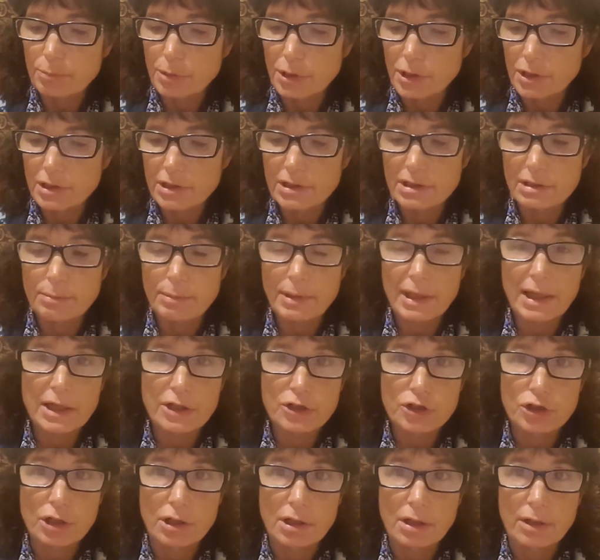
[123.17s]

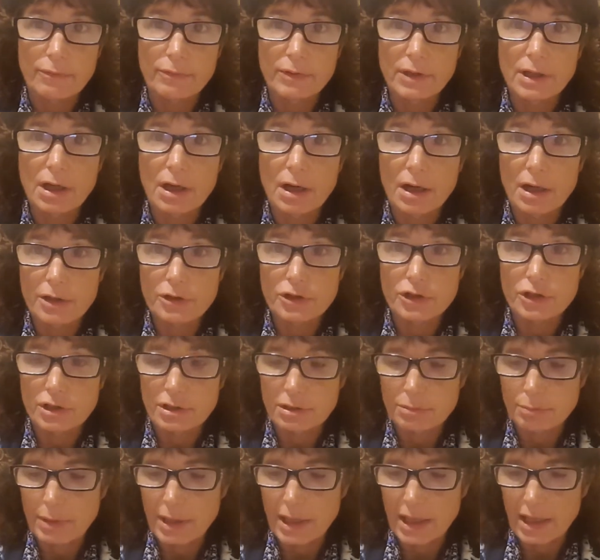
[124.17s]
participation of the
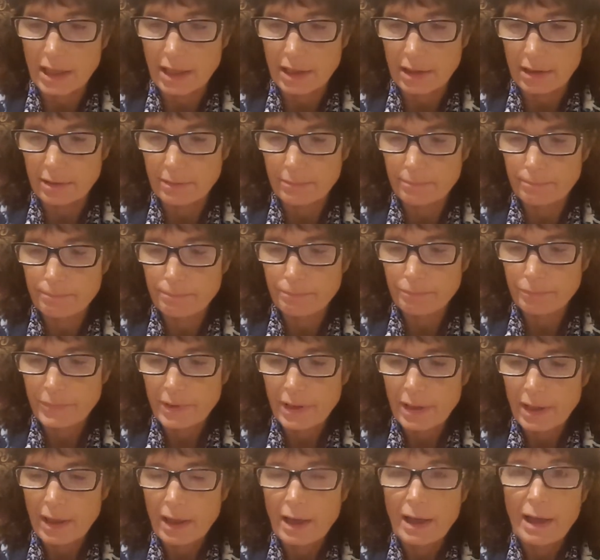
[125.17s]
conscious mind.
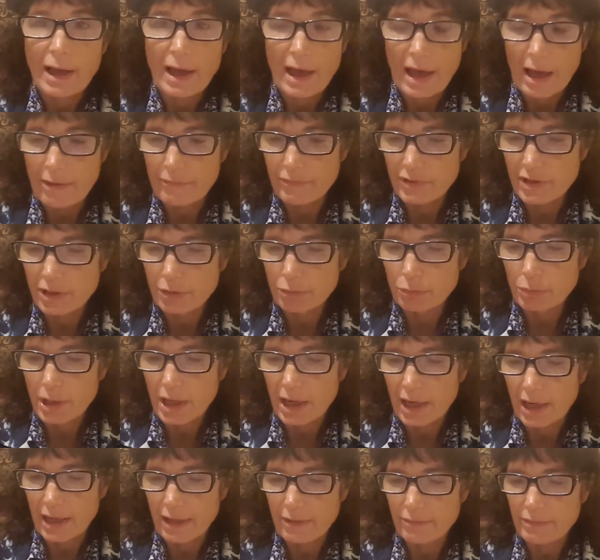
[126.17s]
Having
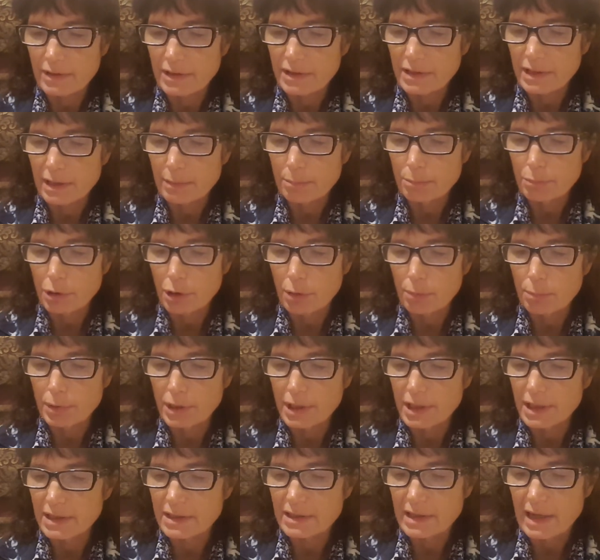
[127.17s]
arrived at the
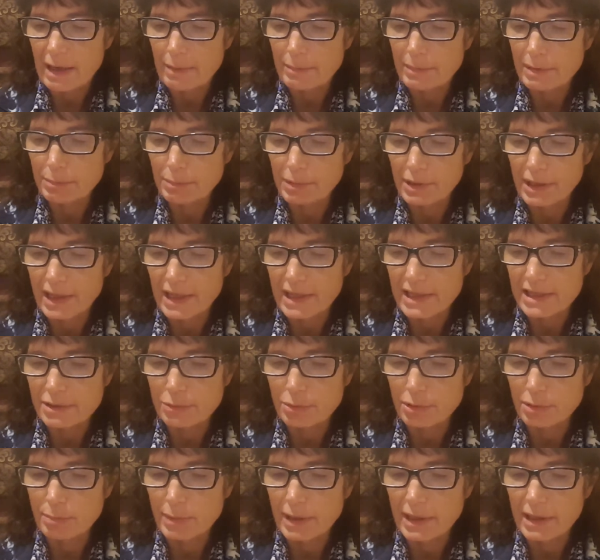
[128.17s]
appropriate time and place
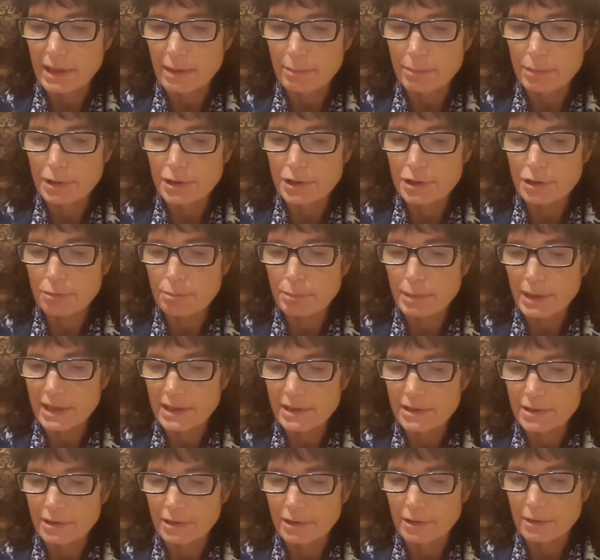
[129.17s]
with my number 2
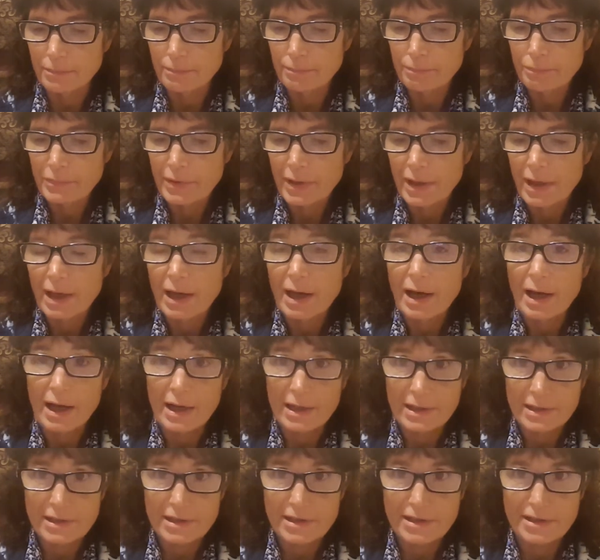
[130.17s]
pencil, I
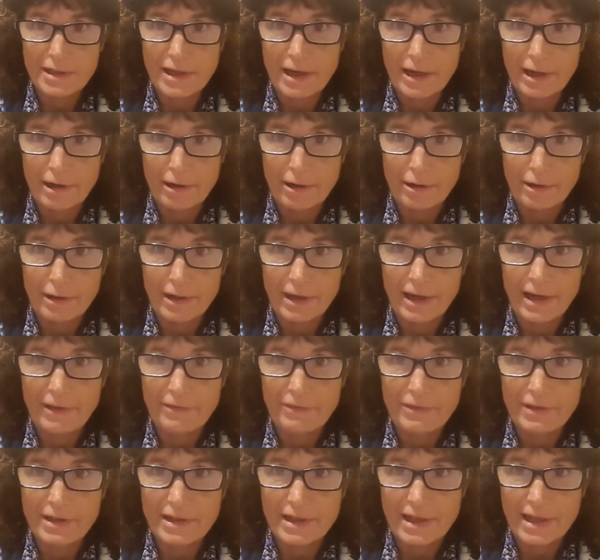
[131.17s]
stared at
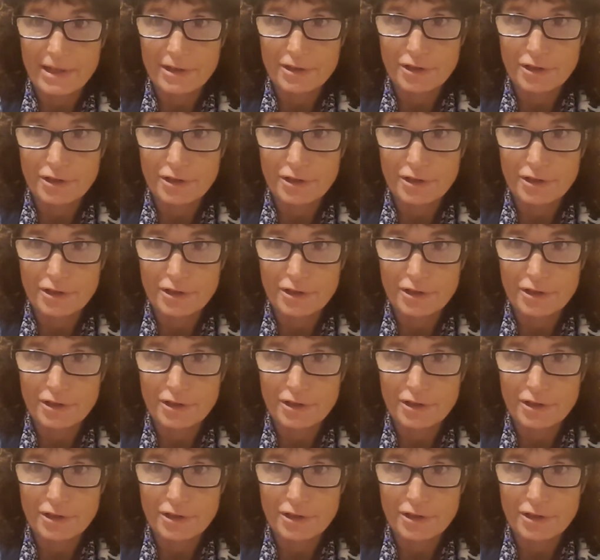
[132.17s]
the test